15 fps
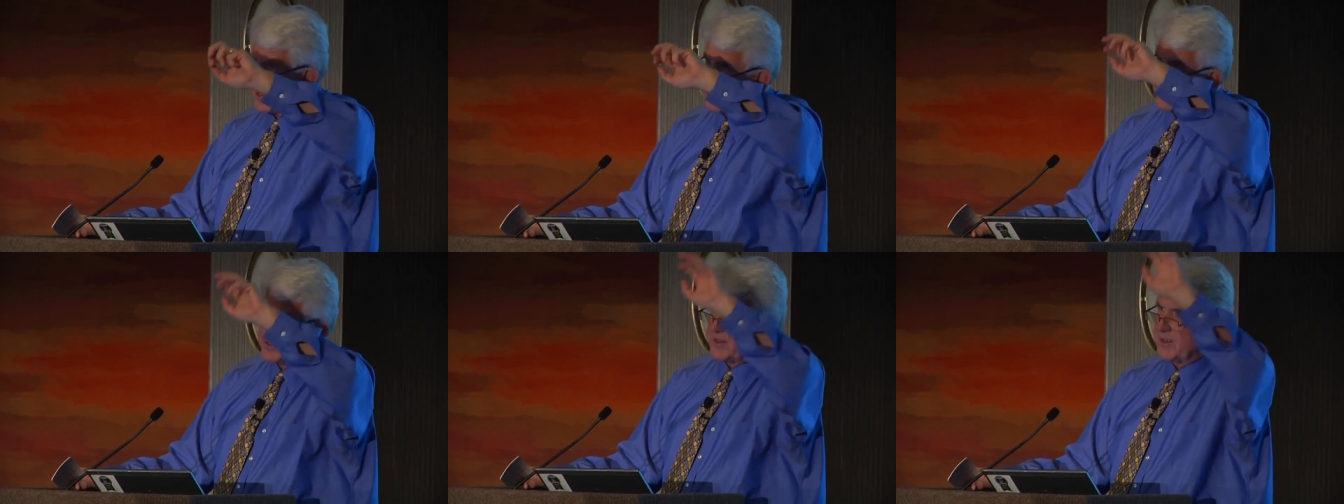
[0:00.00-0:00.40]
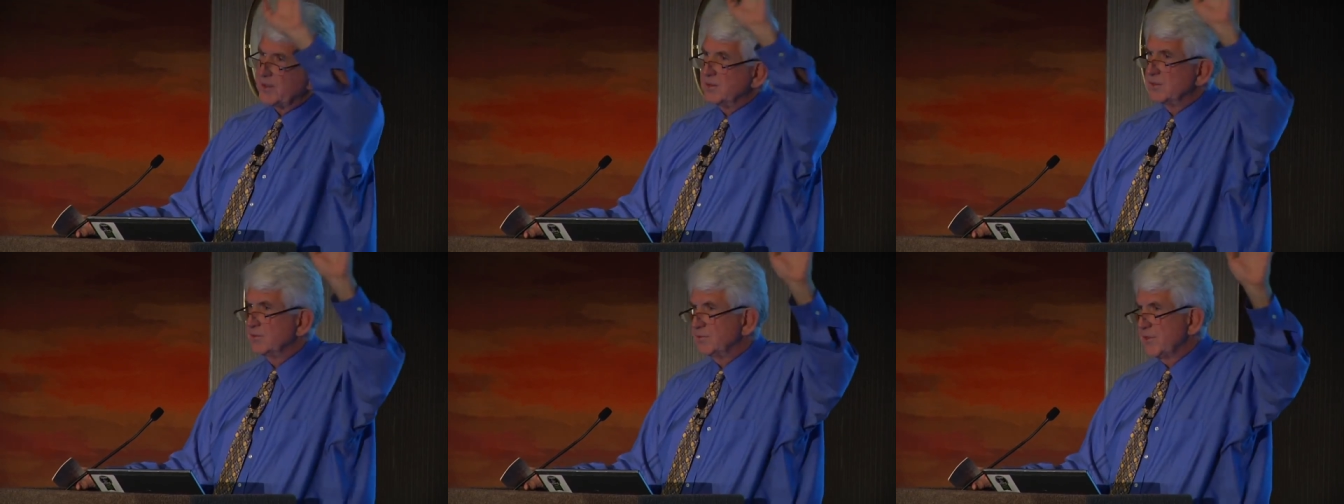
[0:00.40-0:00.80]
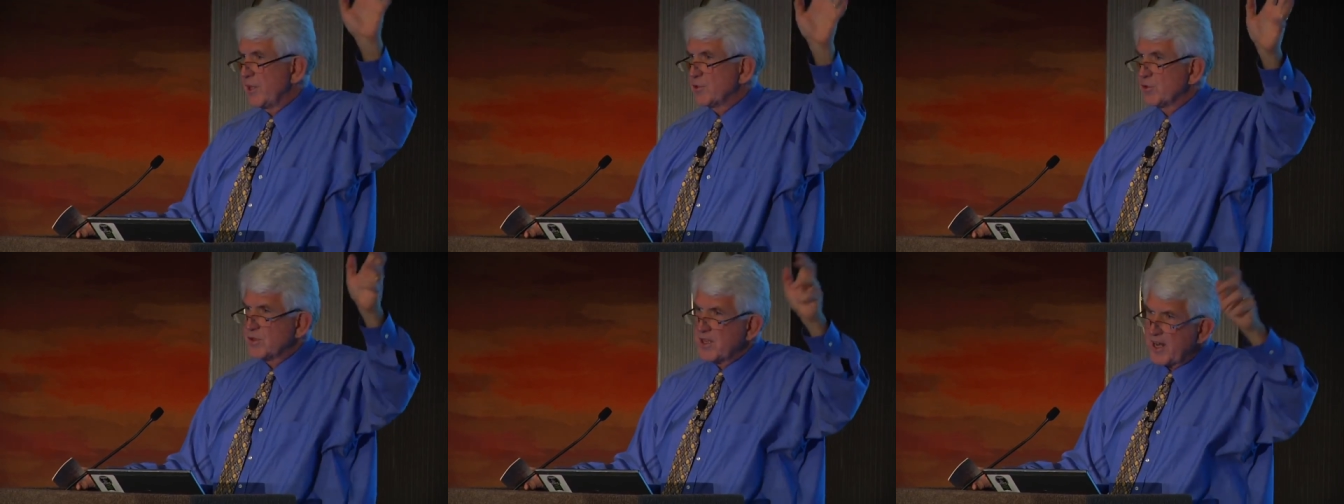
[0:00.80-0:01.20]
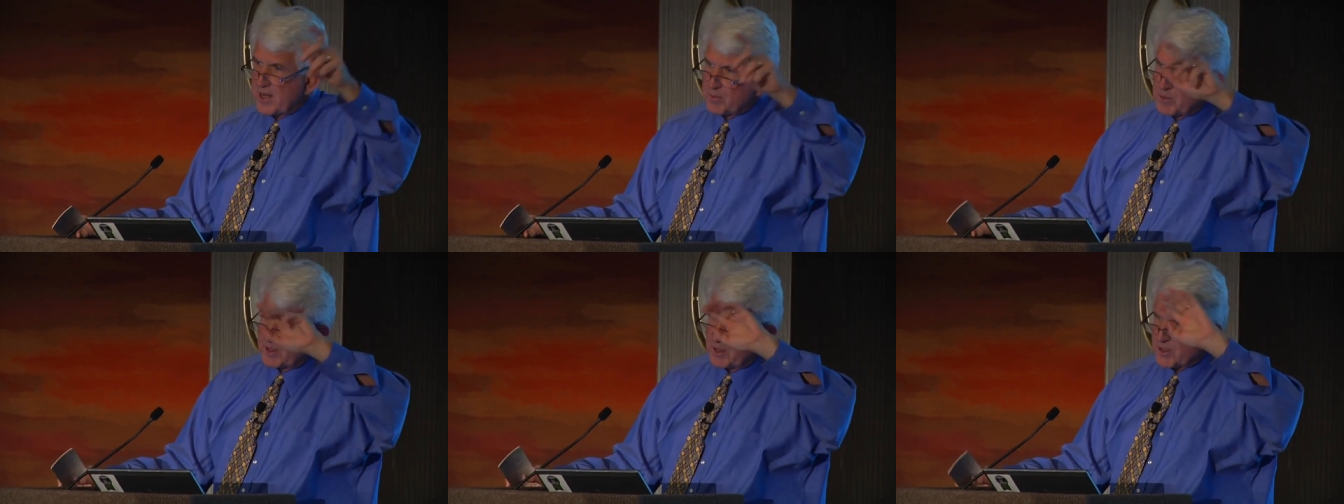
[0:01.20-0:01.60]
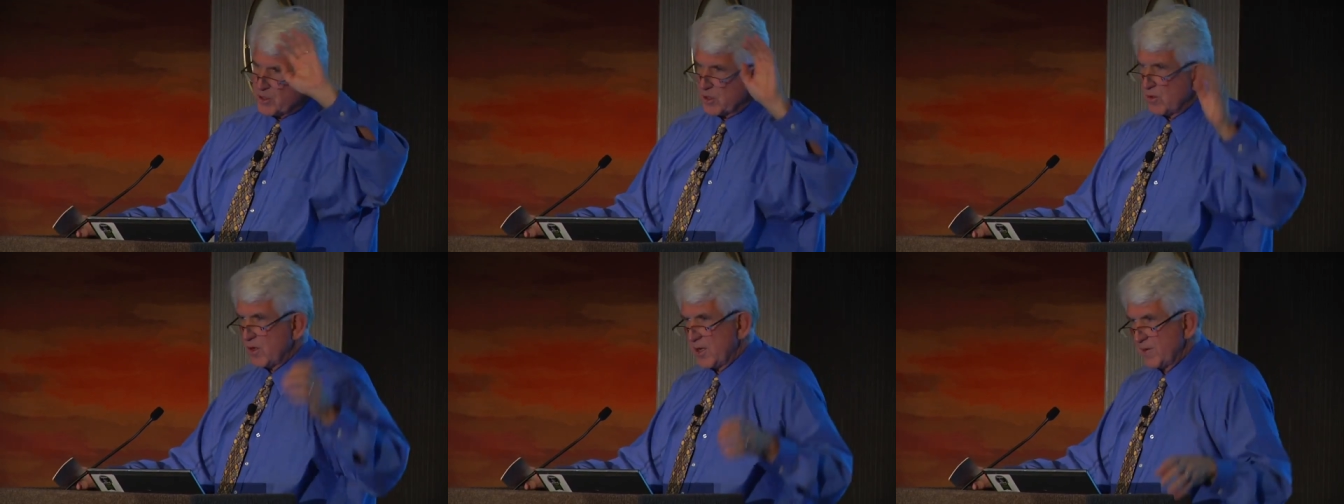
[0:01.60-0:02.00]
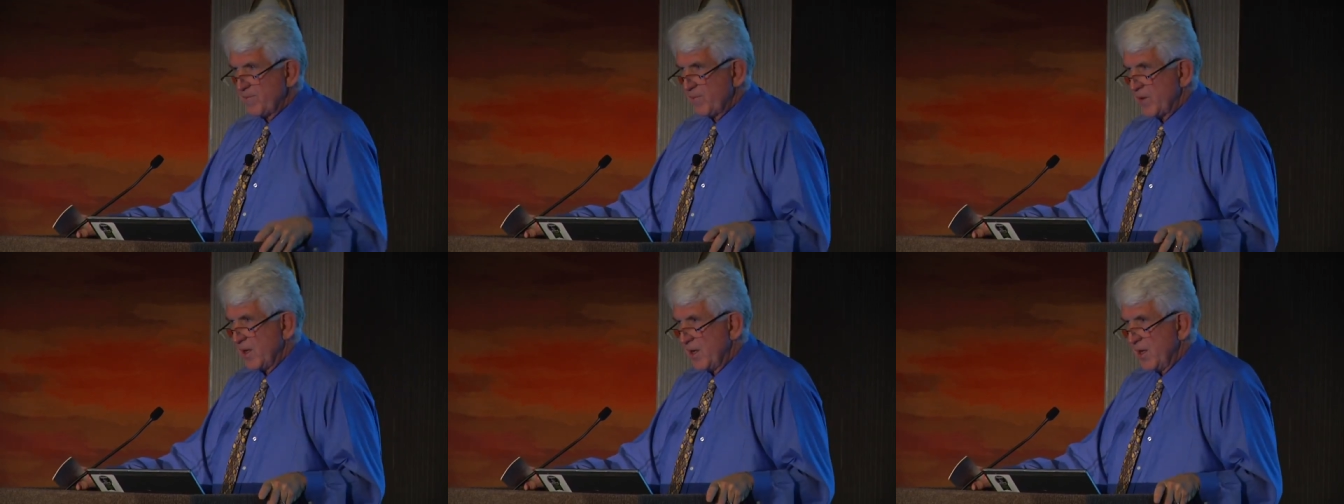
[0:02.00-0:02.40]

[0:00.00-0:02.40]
data and entertainment and so on.